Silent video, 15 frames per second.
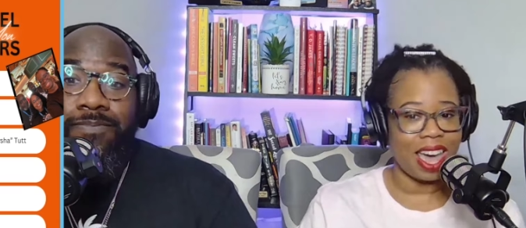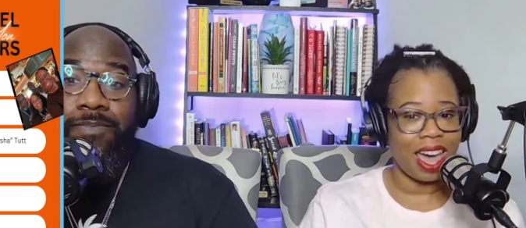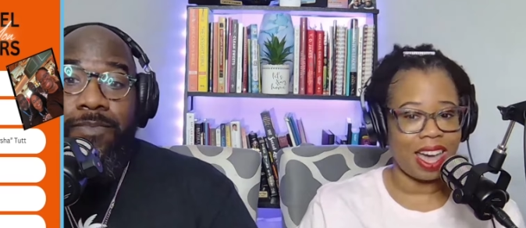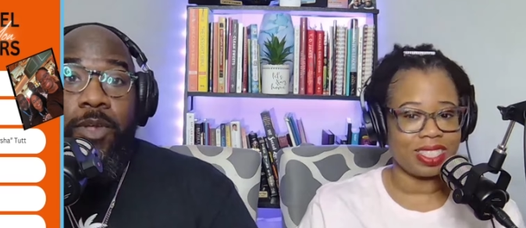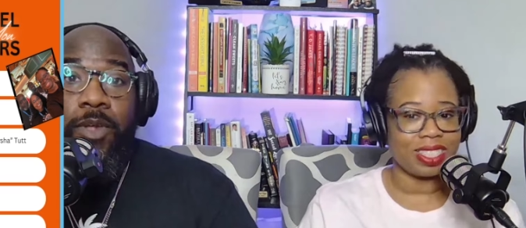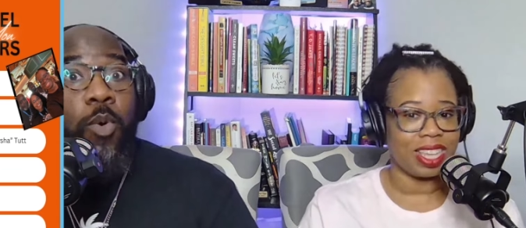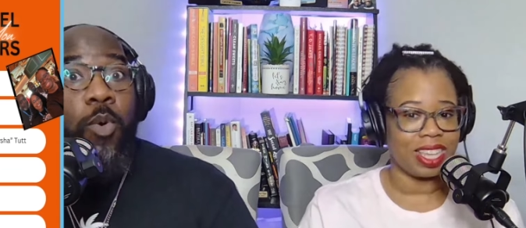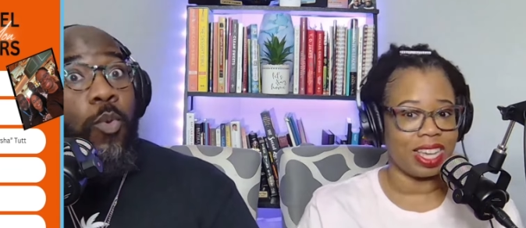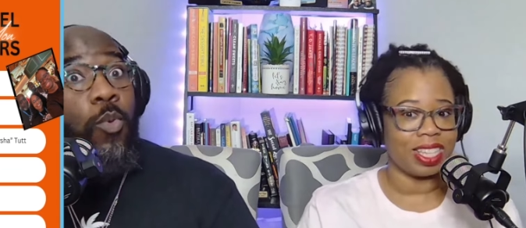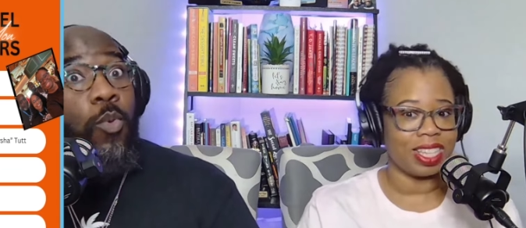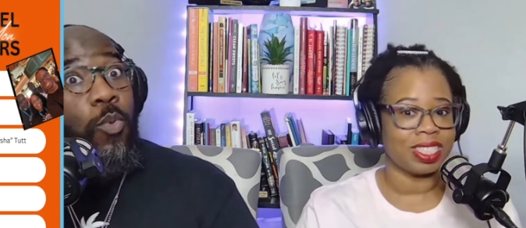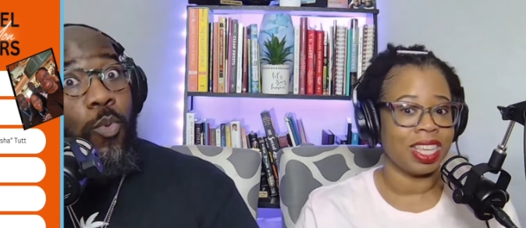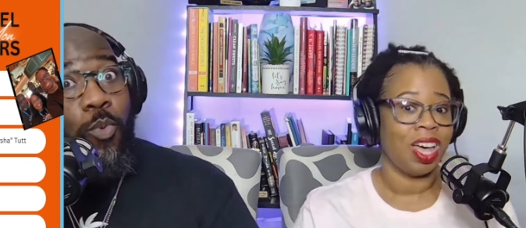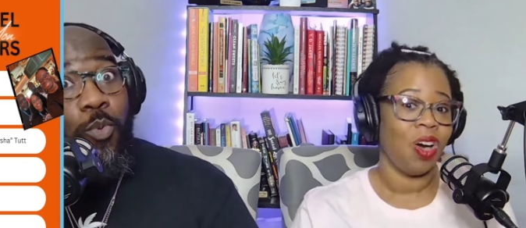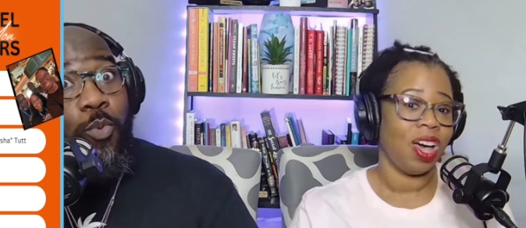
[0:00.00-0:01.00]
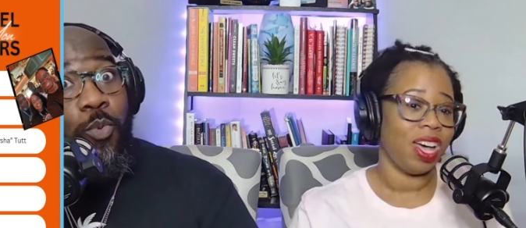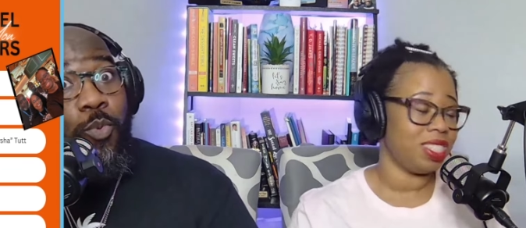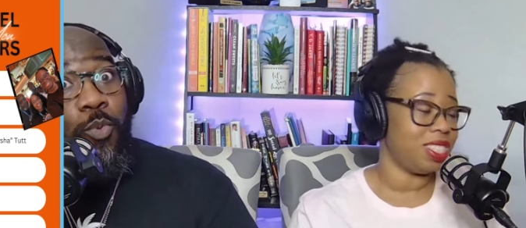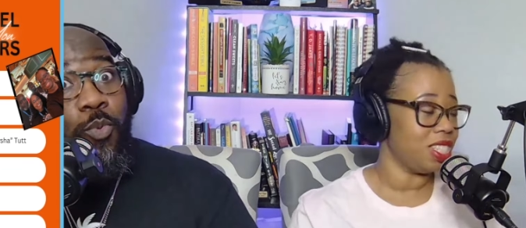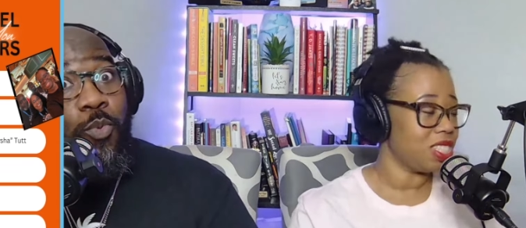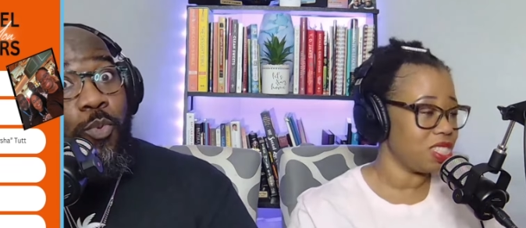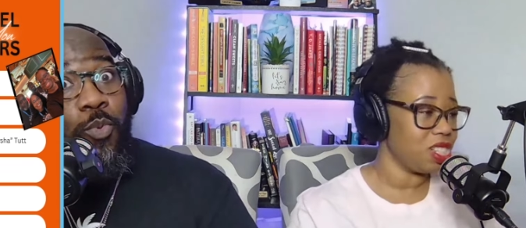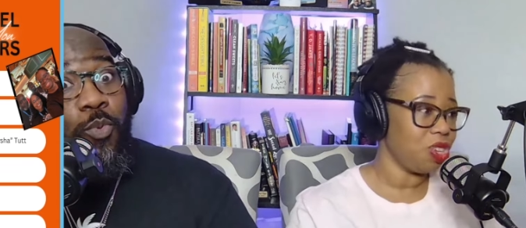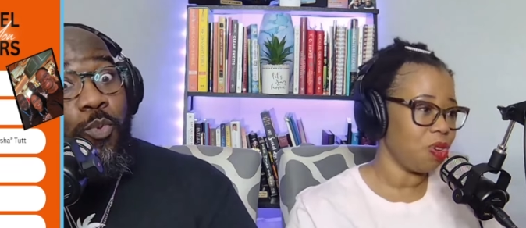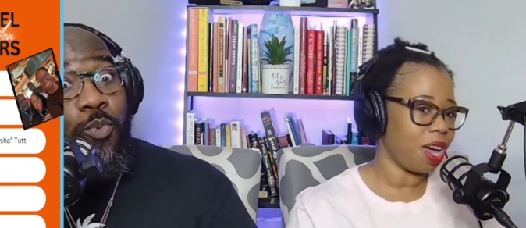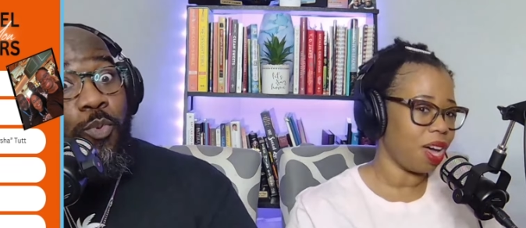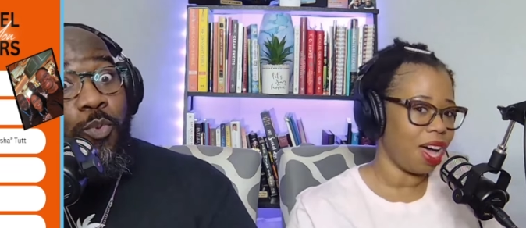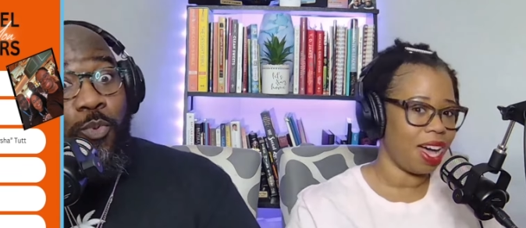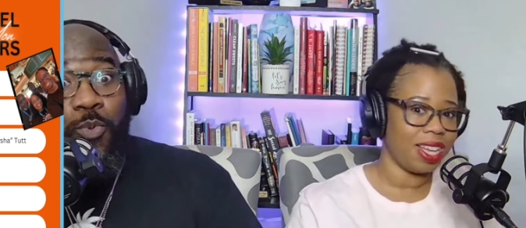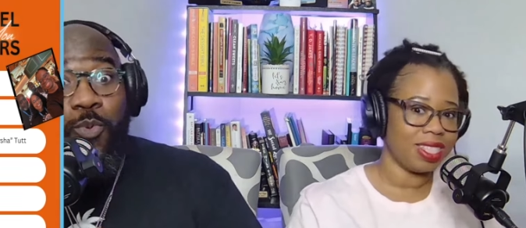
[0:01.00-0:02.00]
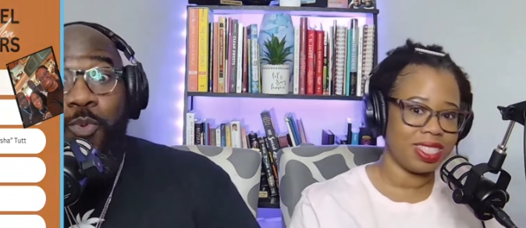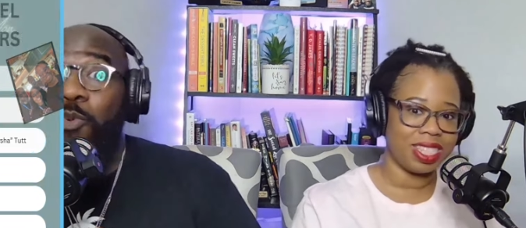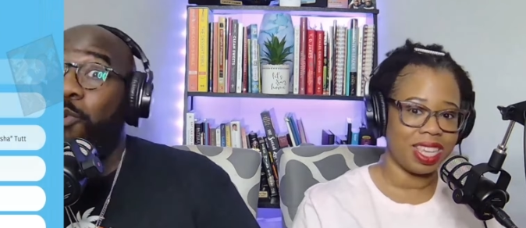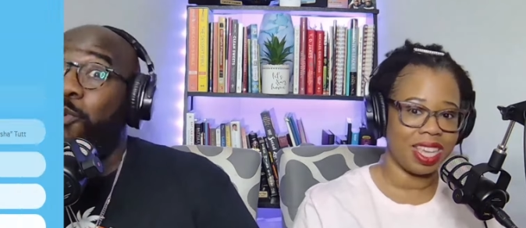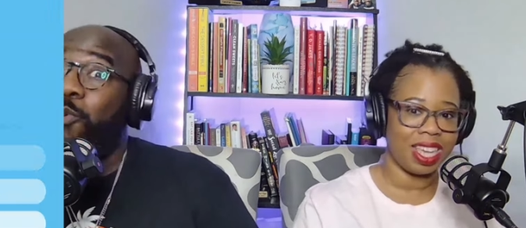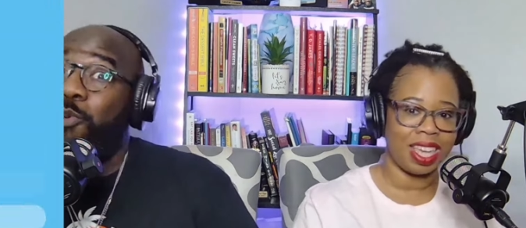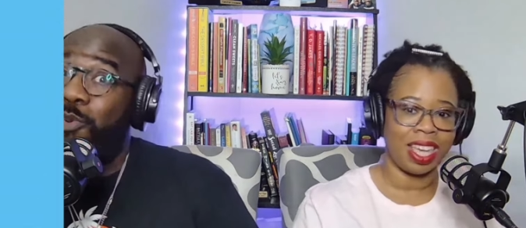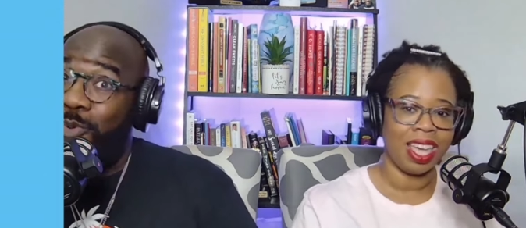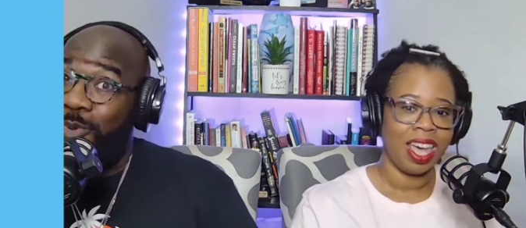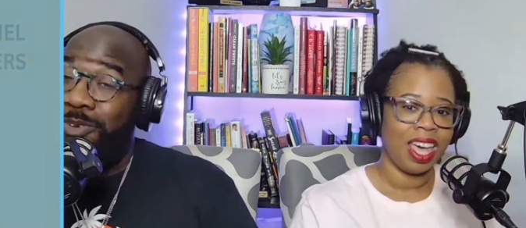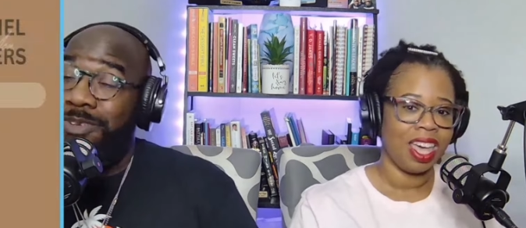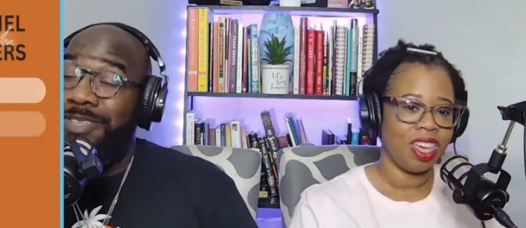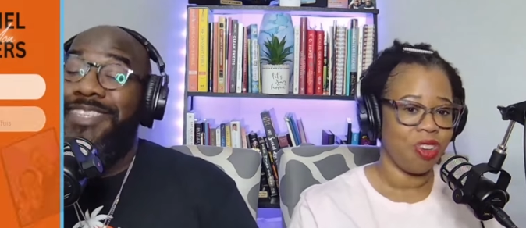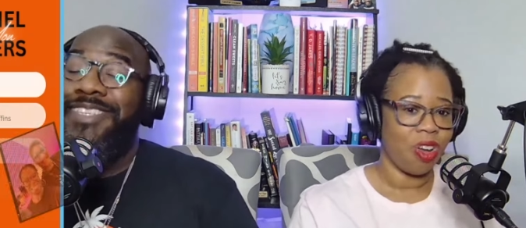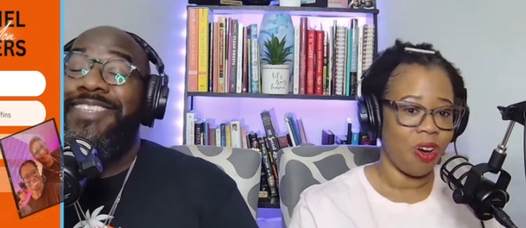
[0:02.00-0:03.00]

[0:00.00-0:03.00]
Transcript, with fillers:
Speaker 1: access, additional content, you know,